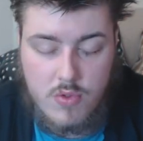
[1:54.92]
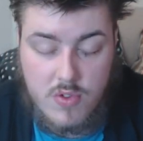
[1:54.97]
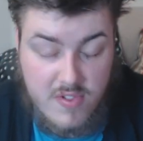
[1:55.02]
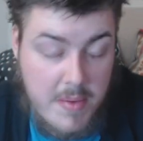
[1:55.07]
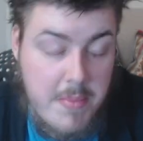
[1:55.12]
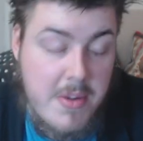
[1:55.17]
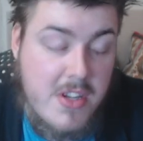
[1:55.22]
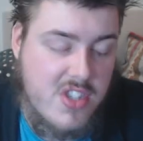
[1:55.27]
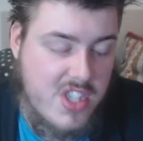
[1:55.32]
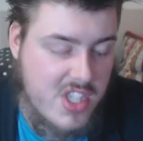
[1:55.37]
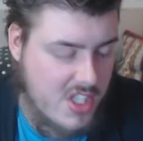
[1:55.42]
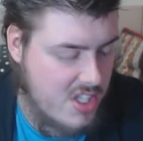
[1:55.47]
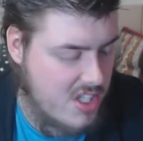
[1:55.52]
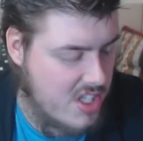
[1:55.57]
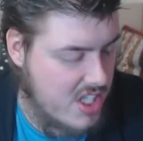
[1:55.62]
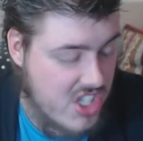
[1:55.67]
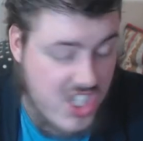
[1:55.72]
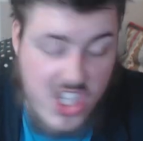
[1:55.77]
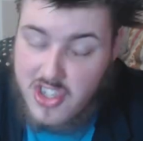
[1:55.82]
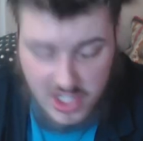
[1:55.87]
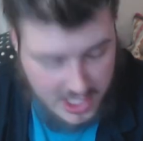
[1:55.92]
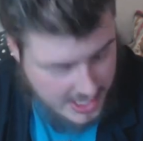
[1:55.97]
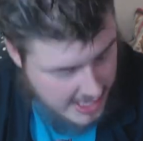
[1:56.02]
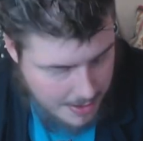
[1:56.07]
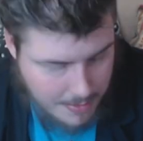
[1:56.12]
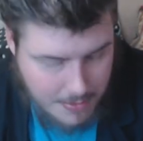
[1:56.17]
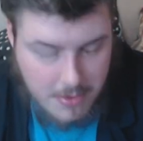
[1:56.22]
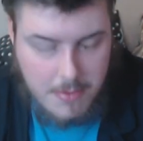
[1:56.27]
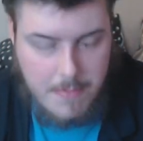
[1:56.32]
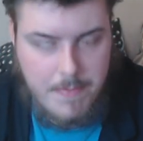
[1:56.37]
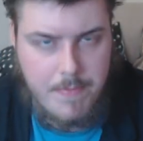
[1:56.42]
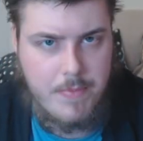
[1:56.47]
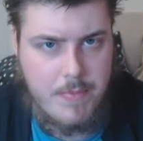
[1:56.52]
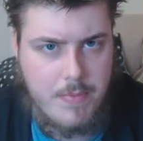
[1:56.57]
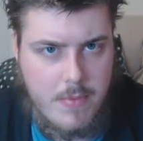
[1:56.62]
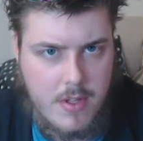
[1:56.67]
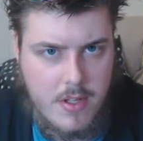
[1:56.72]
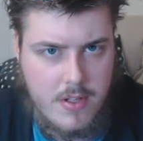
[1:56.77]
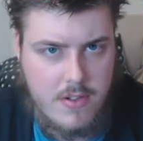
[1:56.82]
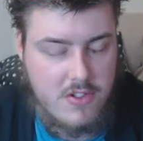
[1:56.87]
To feminists, this doesn't count.
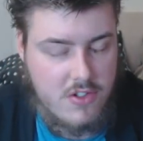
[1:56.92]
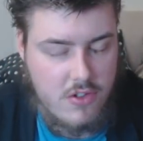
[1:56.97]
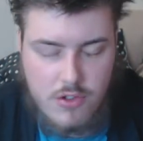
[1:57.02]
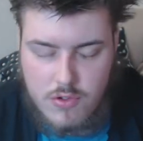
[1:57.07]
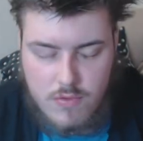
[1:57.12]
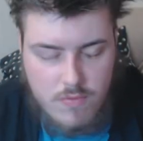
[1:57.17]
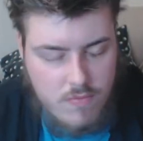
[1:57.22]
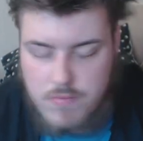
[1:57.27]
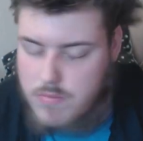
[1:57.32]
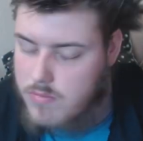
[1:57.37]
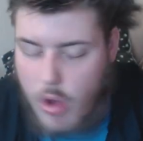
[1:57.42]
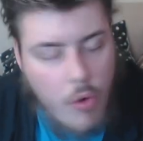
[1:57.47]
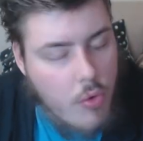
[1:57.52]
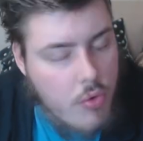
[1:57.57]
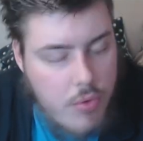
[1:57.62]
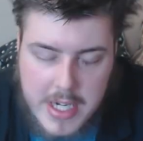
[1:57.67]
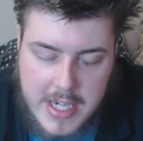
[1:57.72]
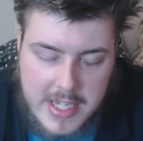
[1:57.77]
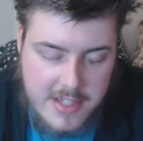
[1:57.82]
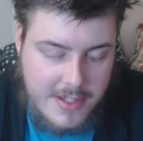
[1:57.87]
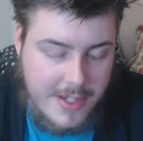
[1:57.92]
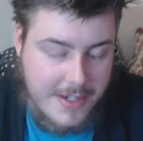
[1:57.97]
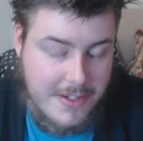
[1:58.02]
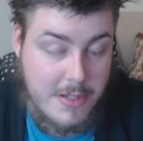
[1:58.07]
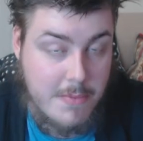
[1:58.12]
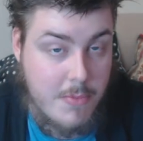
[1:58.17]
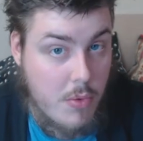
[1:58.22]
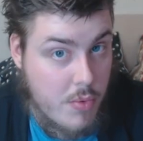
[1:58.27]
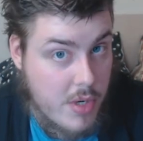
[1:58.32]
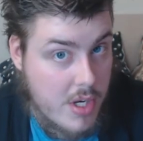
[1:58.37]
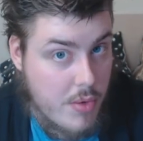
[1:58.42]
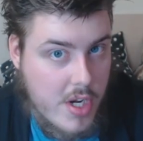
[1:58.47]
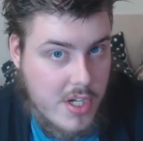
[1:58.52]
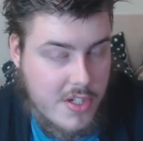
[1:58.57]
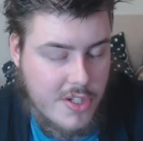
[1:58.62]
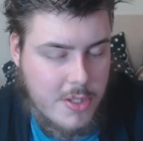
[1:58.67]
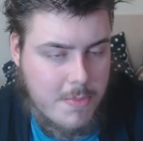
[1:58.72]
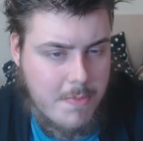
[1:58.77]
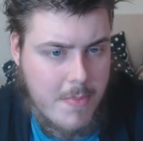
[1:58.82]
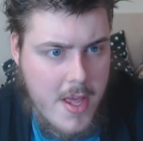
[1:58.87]
It's not really sexist, not really
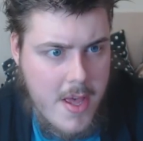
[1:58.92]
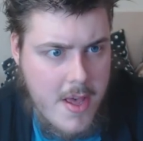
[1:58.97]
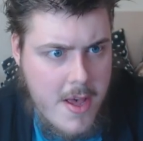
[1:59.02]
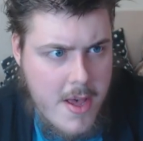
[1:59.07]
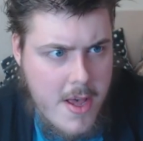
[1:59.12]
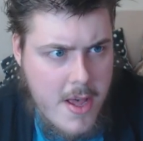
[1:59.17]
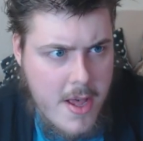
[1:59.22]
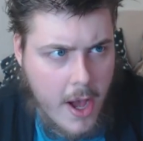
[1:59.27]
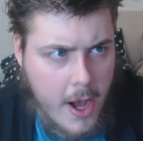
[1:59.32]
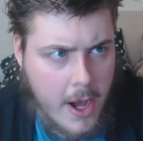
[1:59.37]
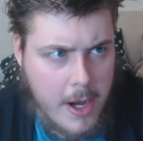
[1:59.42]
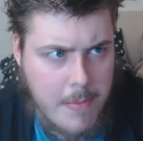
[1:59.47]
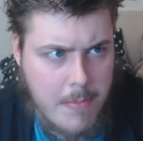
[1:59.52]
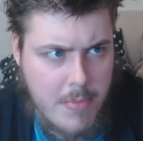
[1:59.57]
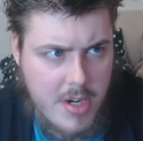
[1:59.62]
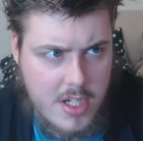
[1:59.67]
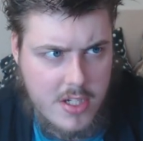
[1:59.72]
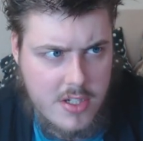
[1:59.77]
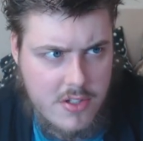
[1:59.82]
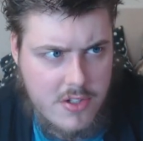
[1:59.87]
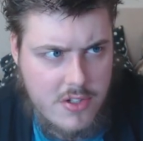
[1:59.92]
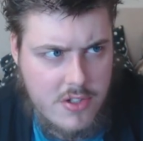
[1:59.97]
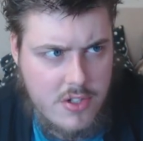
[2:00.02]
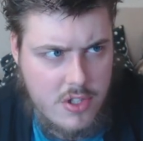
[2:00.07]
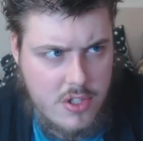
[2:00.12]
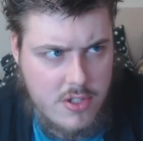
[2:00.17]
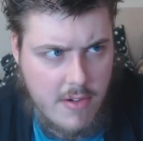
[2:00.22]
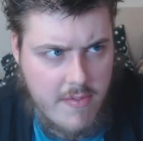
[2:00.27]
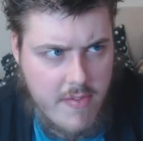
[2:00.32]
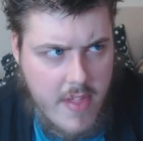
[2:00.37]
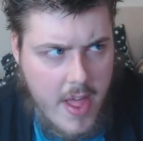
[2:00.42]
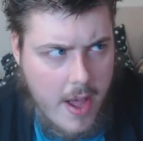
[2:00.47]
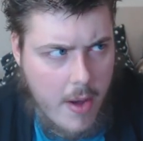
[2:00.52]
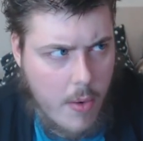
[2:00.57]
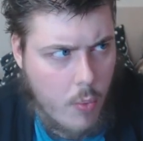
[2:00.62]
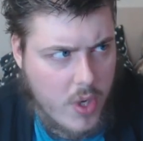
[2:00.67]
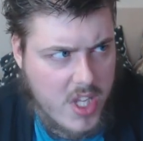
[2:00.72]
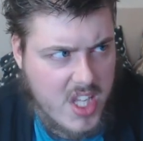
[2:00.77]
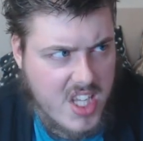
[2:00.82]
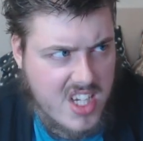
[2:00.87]
racism, because of
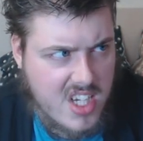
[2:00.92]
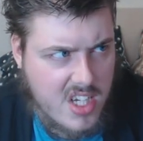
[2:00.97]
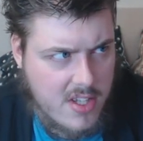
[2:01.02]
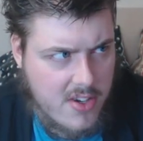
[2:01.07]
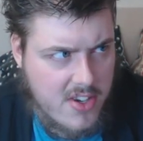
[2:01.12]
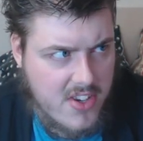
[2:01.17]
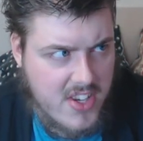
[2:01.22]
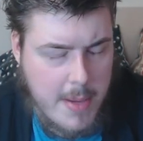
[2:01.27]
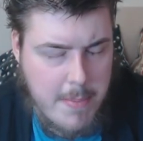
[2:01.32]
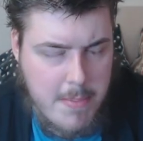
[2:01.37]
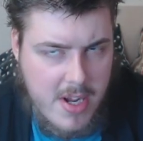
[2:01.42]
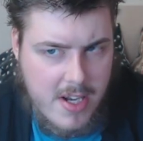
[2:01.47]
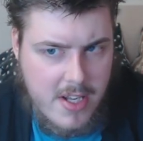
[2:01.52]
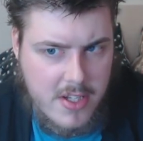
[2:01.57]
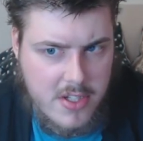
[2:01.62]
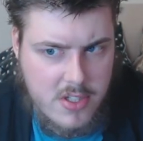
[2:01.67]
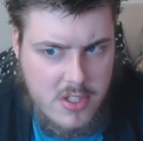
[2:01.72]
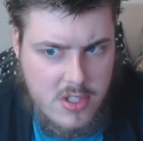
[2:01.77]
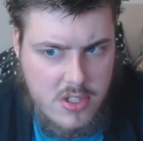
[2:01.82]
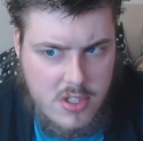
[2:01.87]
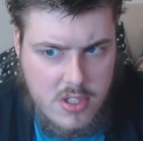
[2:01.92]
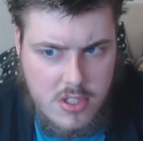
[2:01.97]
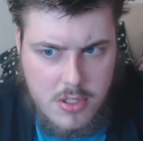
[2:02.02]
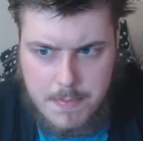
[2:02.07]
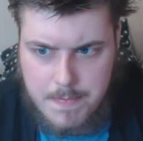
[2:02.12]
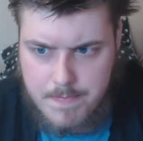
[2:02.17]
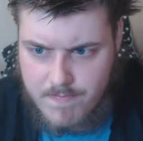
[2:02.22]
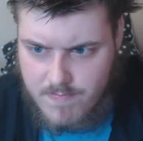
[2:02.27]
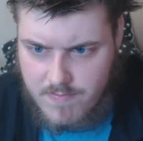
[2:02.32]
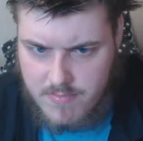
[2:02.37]
their weird, nebulous,